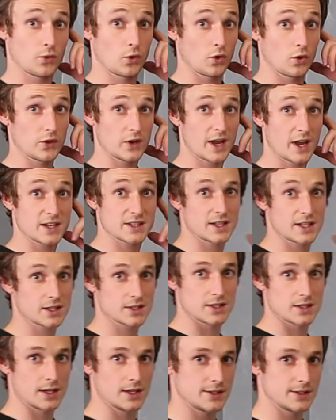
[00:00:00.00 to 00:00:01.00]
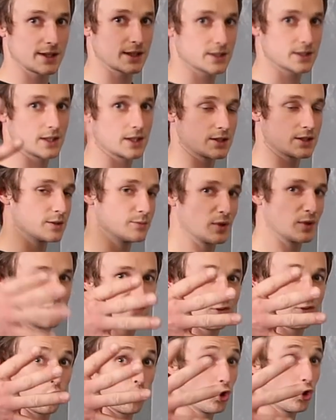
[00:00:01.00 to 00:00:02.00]
for the next exercise, exercise number
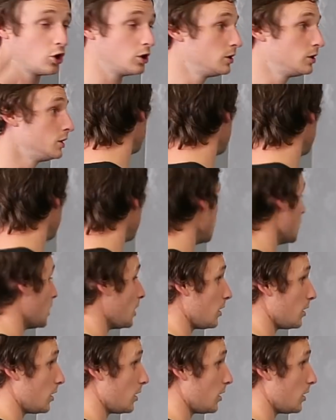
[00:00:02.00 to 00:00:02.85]
4, we